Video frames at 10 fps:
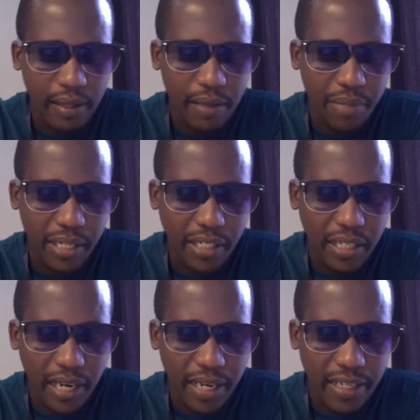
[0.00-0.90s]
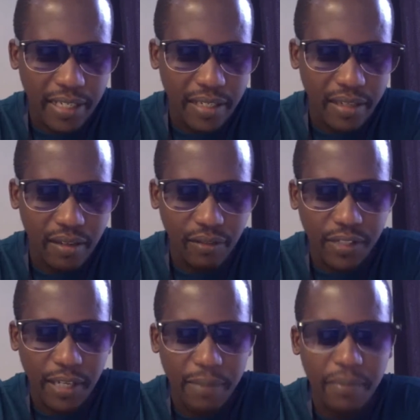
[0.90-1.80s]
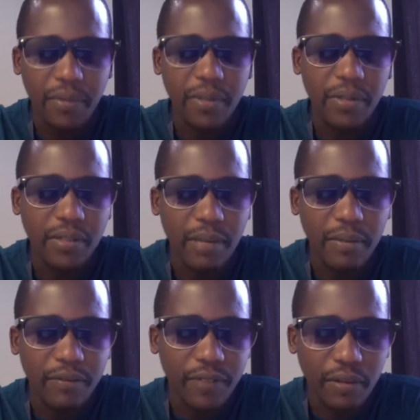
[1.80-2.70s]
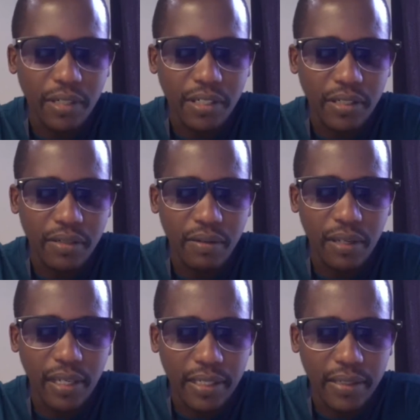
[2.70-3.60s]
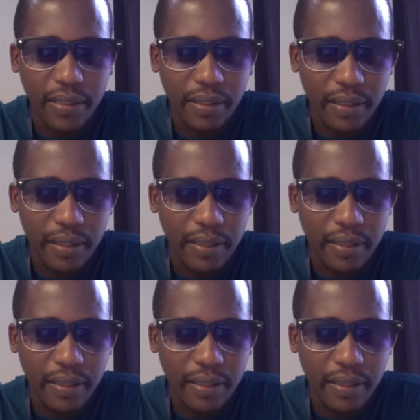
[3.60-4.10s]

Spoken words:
practical idea of some of the questions you are asking.